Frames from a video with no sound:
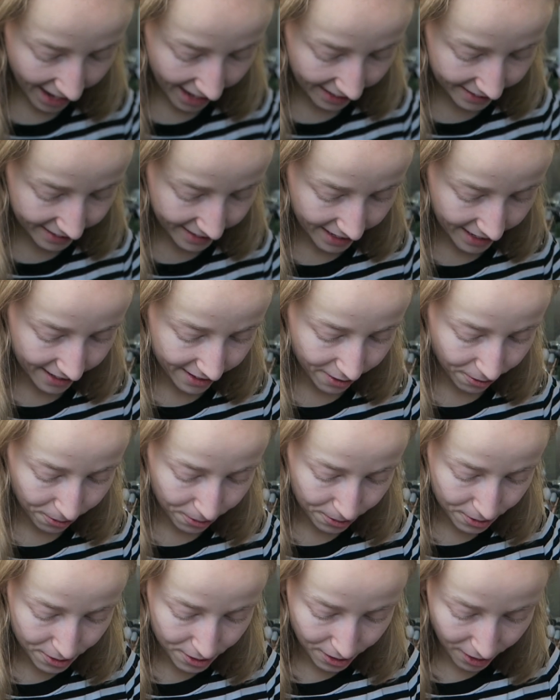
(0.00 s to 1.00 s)
And then
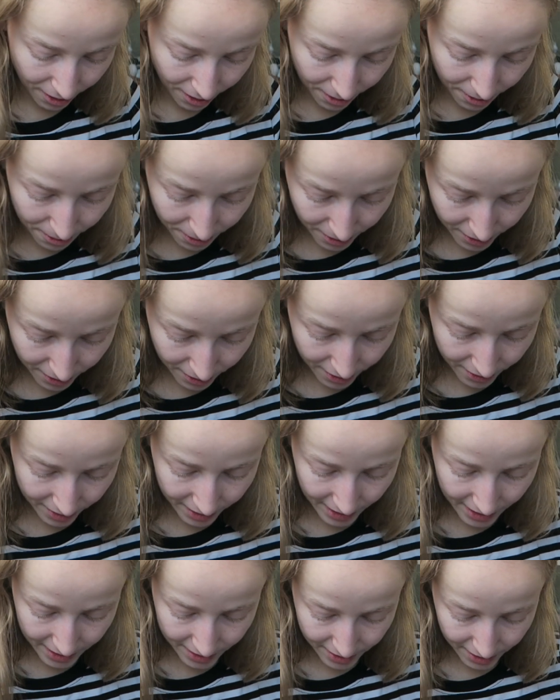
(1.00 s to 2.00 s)
also
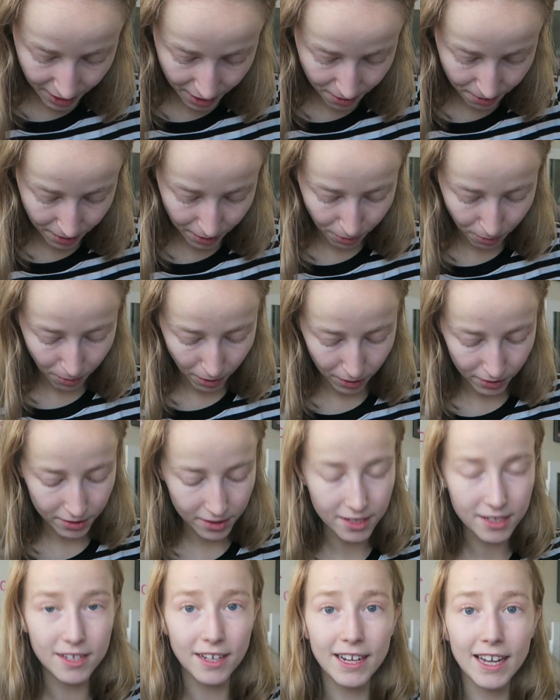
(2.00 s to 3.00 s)
these cute little
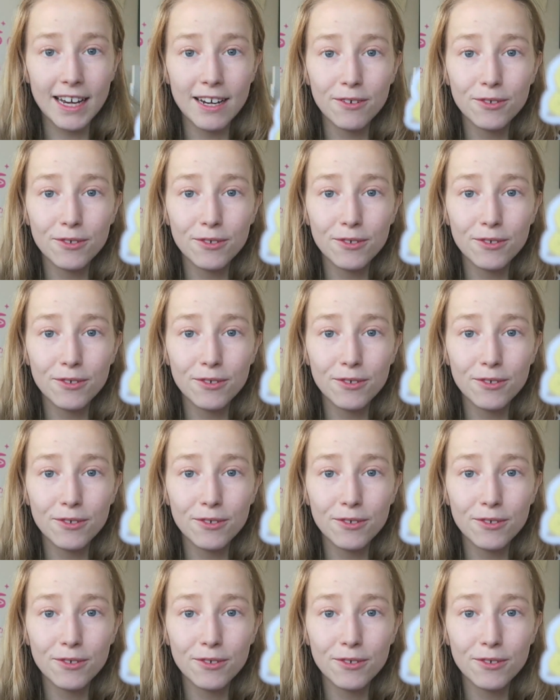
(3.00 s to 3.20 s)
ones, there's like a